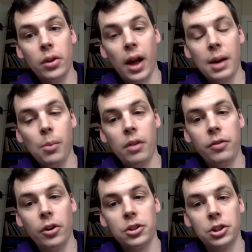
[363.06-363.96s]
that in my
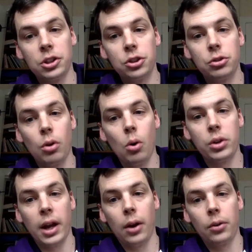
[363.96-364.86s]
phone is I just scroll
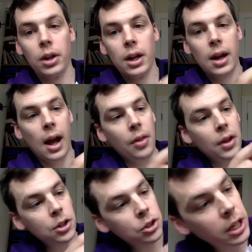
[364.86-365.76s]
down, and
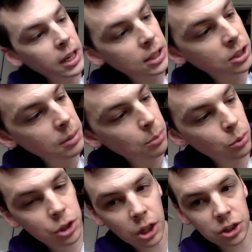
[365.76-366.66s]
then you see a symbol
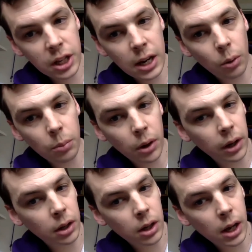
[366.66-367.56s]
just here on
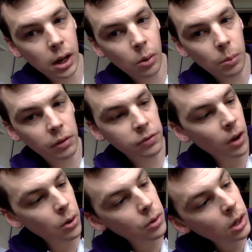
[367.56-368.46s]
my
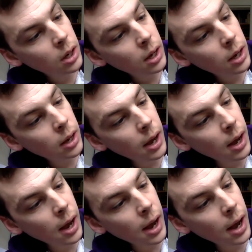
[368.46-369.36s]
phone.
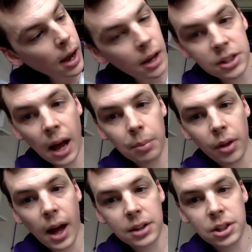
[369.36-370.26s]
Tap
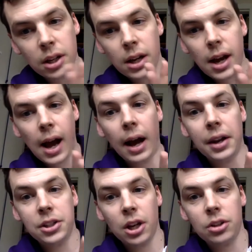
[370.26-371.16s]
that and
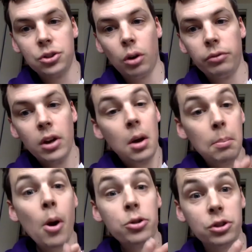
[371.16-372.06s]
it turns off.
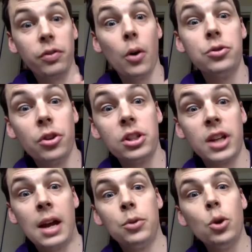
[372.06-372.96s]
Most phones are the
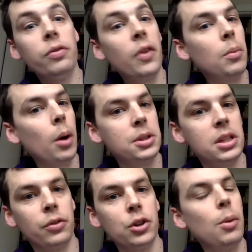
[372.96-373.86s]
same. Your phone might be
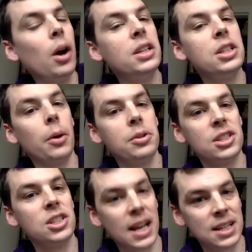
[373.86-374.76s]
different. You might need to go into
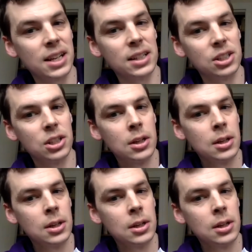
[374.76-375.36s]
settings.